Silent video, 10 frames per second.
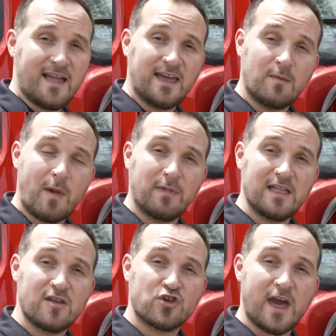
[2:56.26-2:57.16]
item I'm going
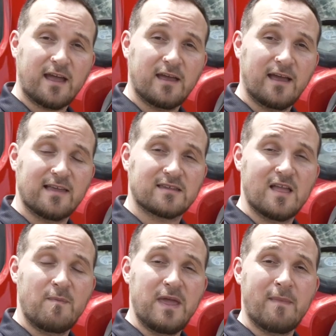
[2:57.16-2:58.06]
to check is
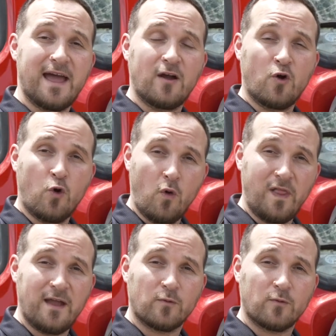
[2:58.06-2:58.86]
going to be my coolant